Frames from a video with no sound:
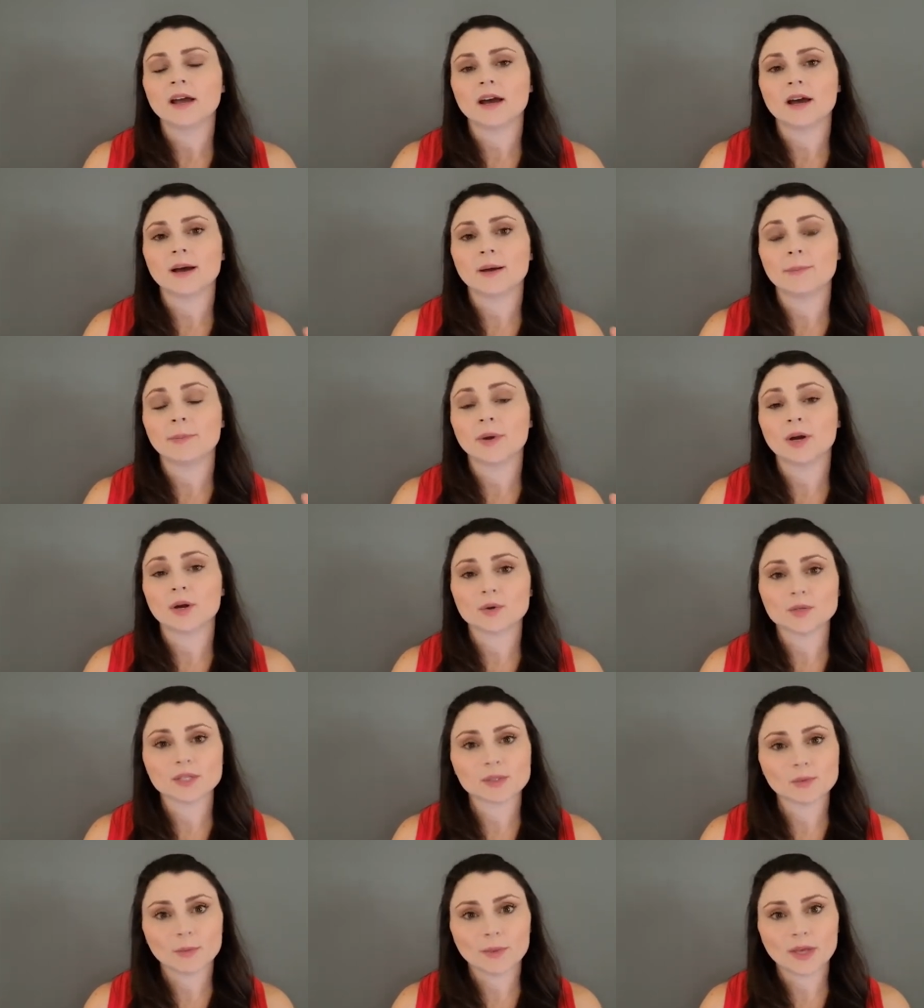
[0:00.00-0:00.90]
A
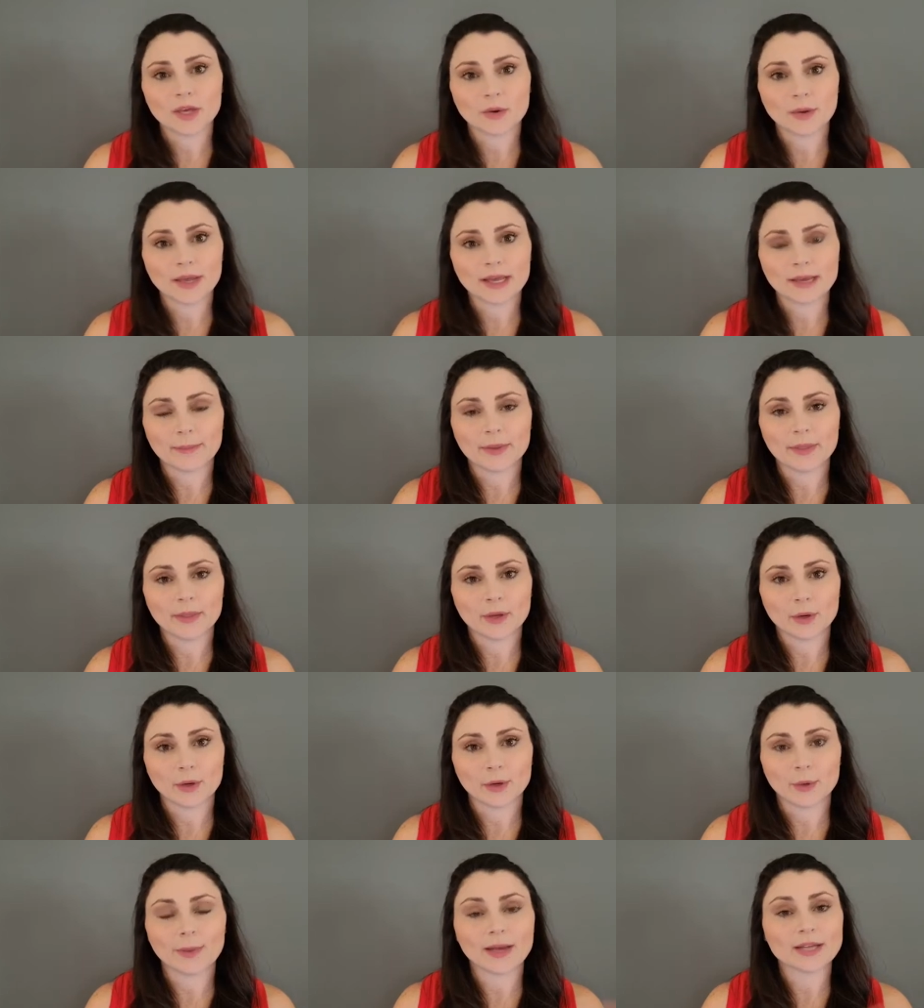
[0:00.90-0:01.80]
post will be going up in the
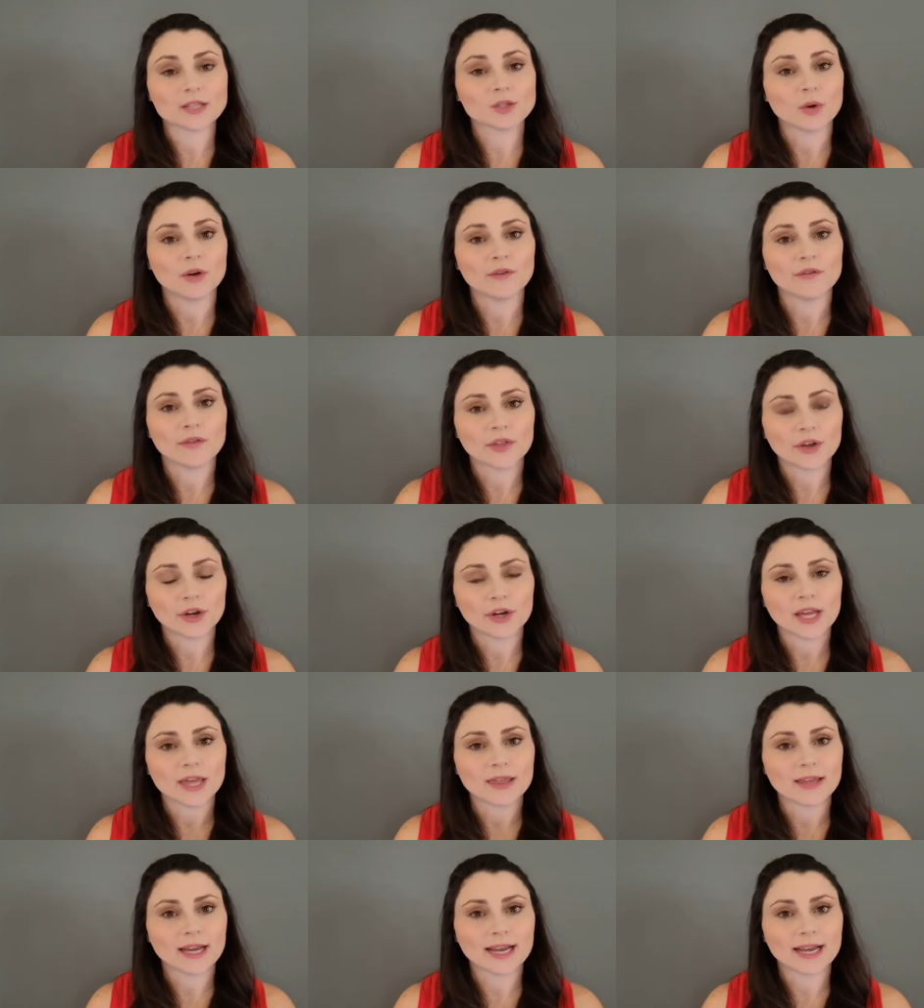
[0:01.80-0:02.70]
group at
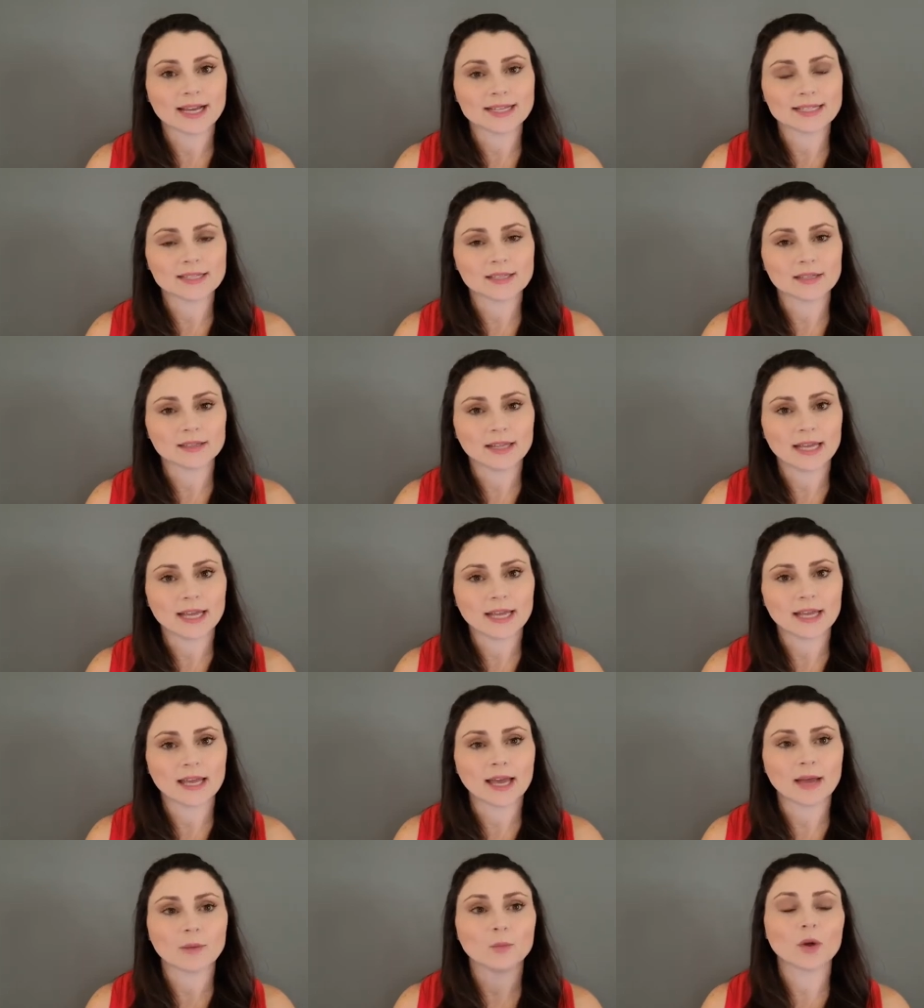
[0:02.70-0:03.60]
12:30 that has the
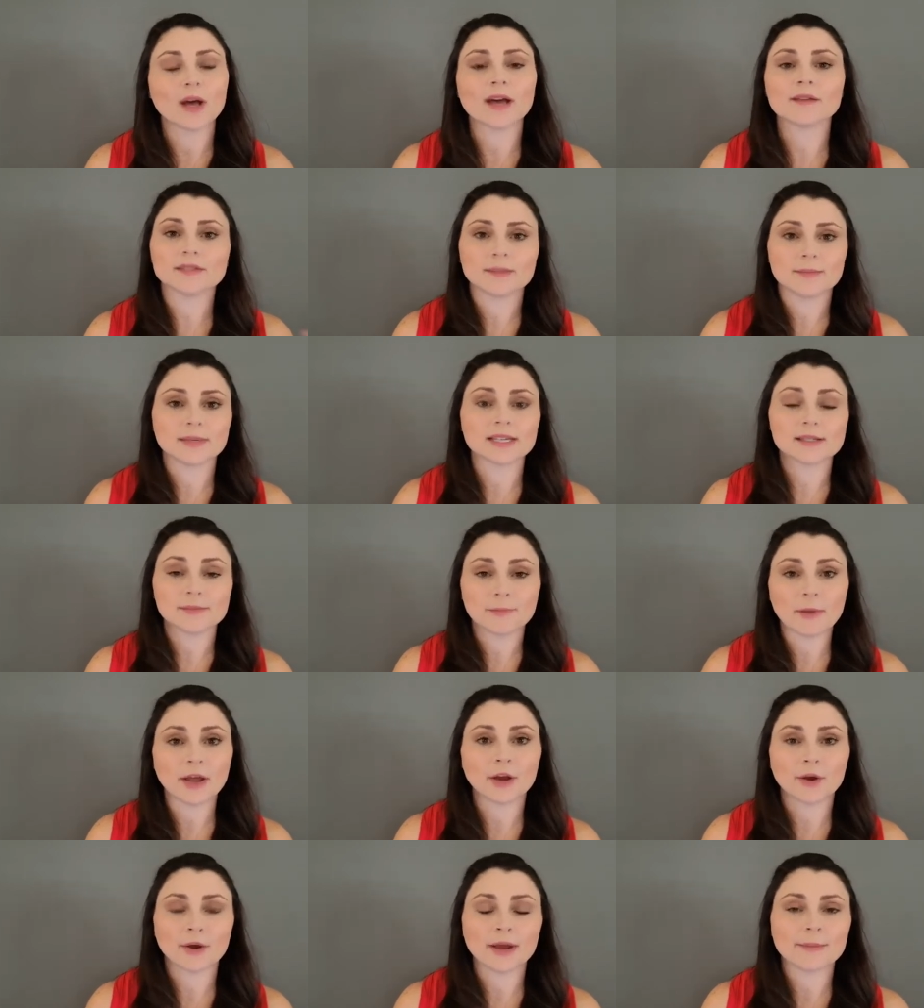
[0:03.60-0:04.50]
link, and we'll have some
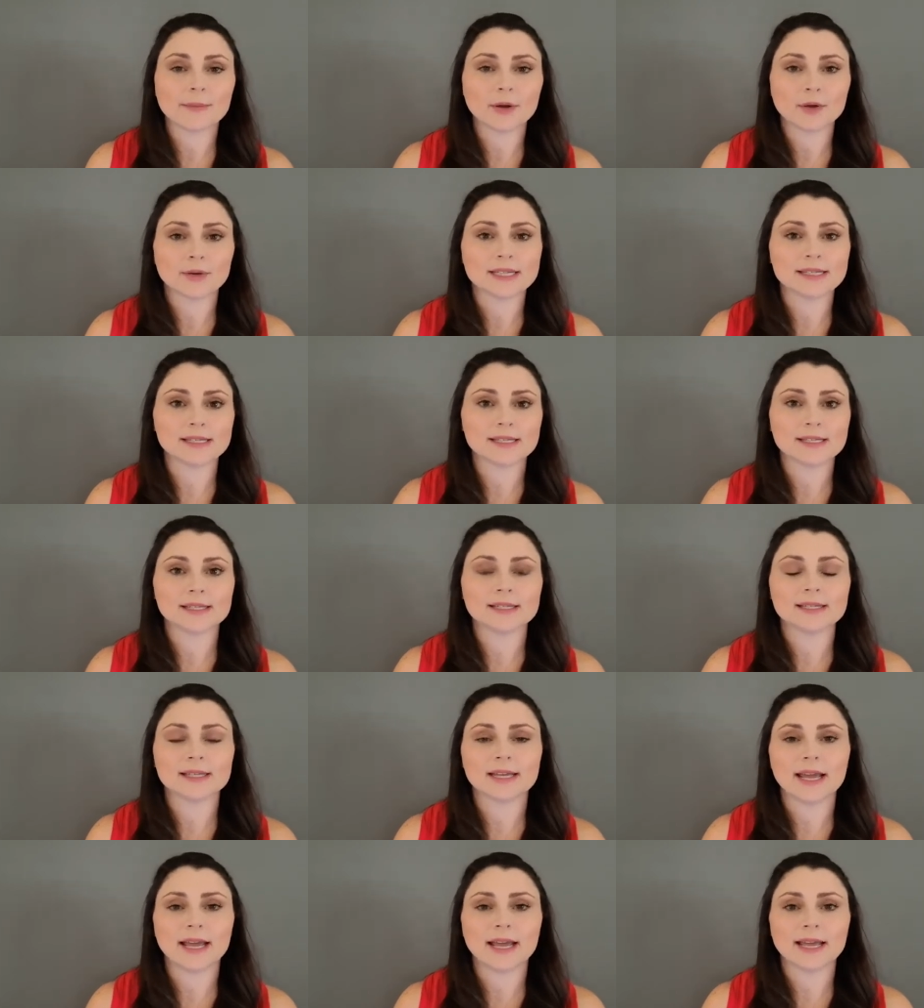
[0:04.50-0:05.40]
expiring bonuses
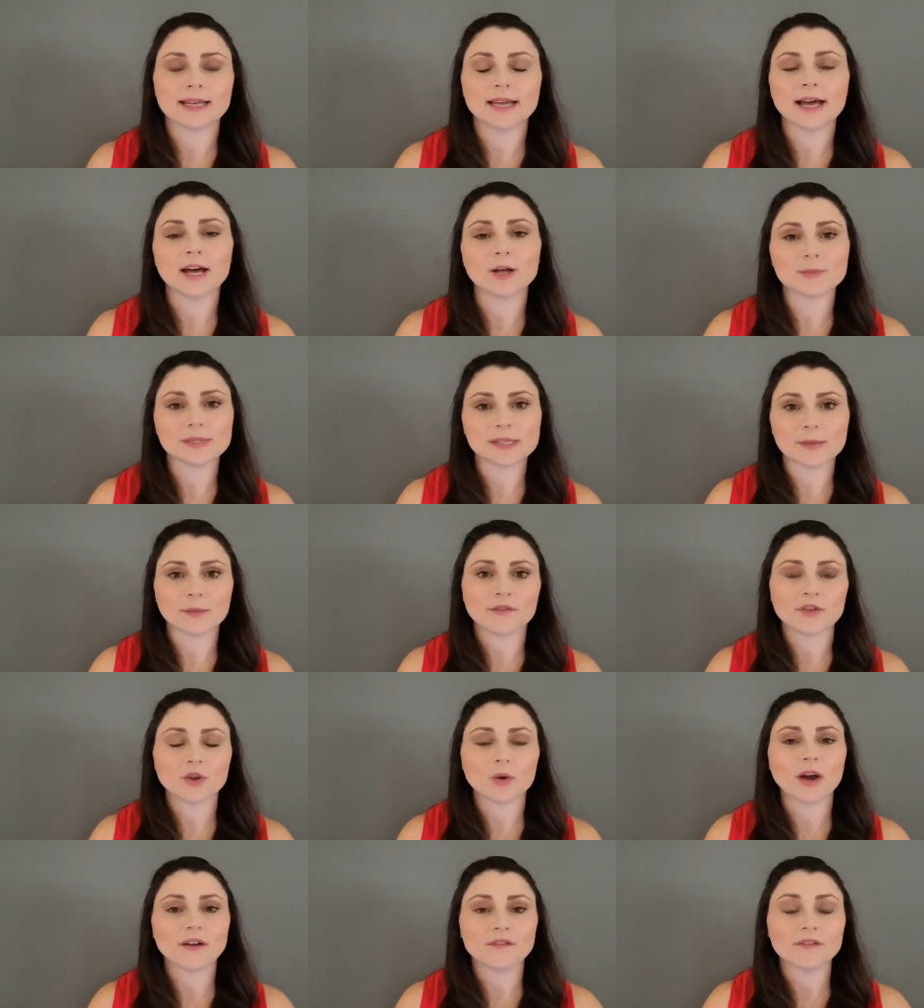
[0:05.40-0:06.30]
today to help some of
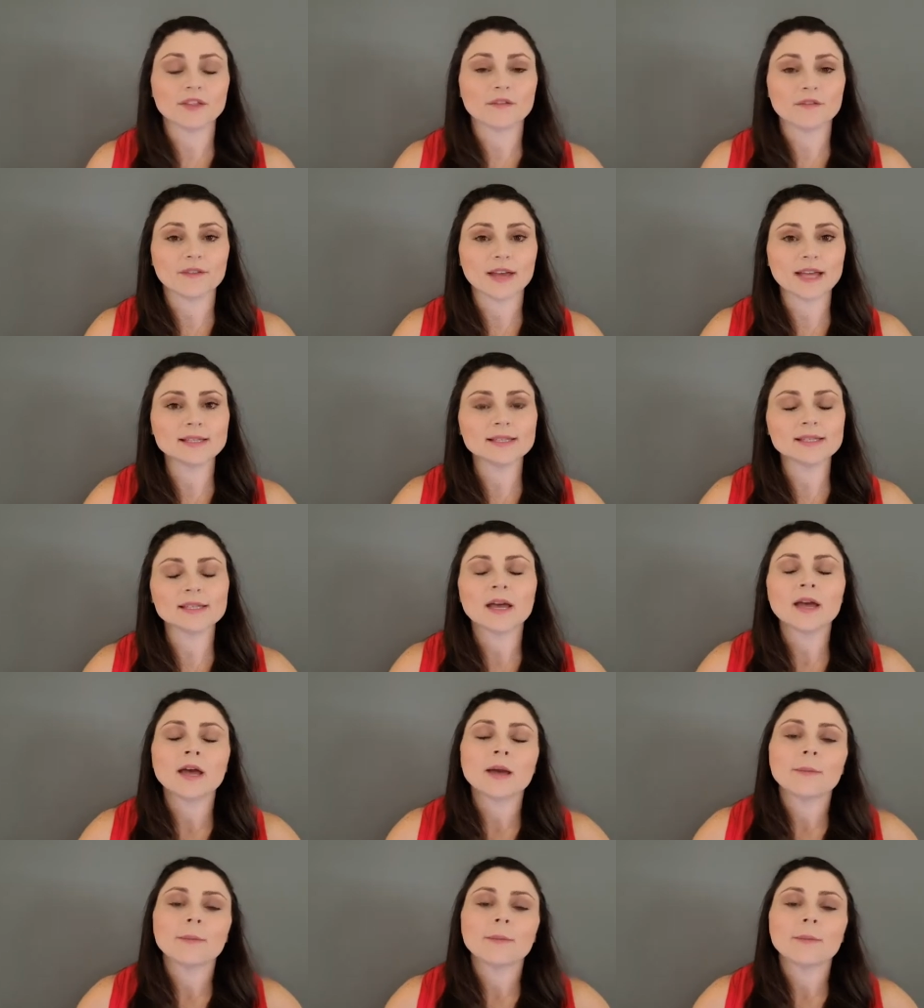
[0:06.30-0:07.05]
you off the fence,